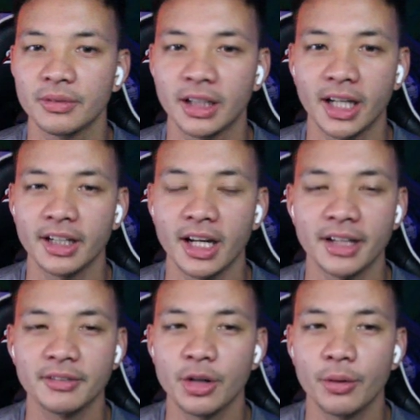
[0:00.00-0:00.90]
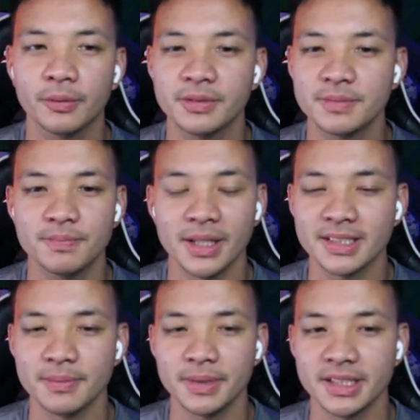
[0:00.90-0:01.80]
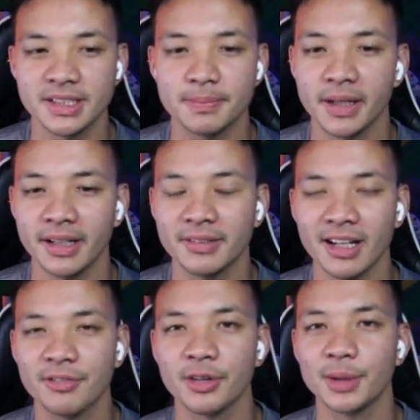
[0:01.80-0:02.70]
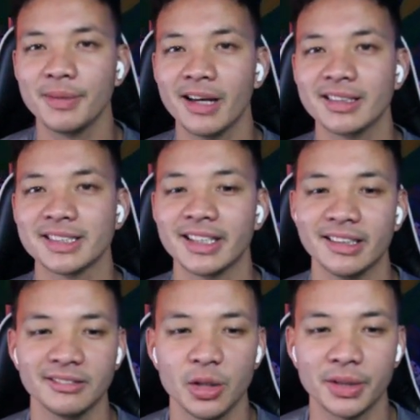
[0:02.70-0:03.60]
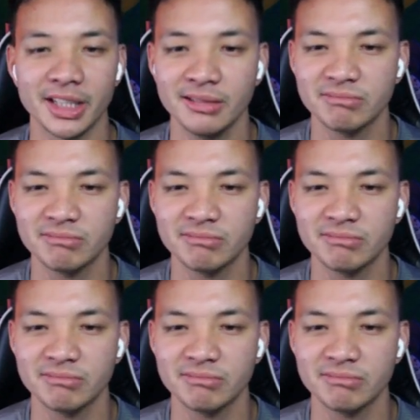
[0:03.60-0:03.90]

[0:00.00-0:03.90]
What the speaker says: Like I know bits and pieces, but it kind of freaked me out as a kid, low key.